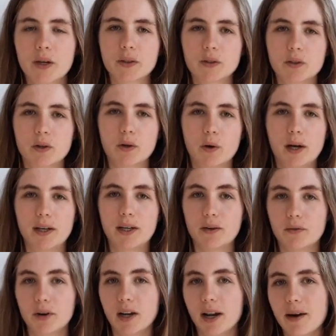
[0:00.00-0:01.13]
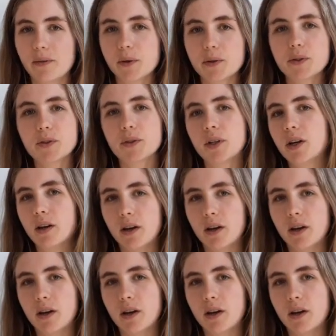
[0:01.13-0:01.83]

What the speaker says: So at different levels,